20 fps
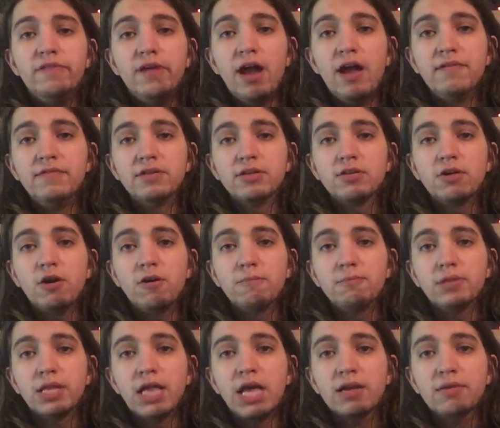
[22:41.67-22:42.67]
for
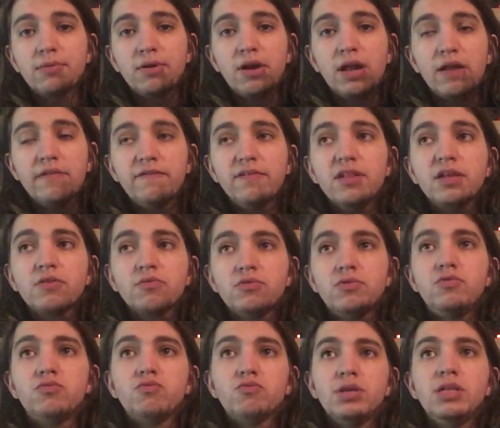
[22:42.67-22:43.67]
Garde Blackman. I feel like
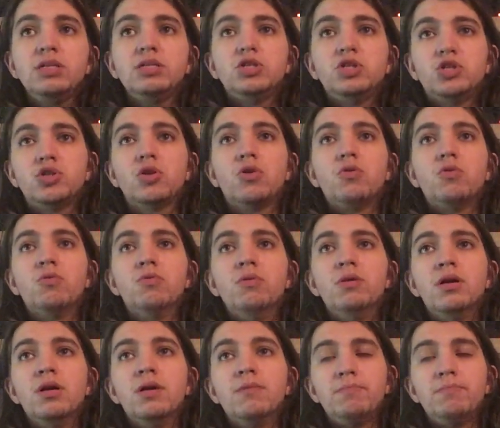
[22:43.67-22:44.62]
we'll really show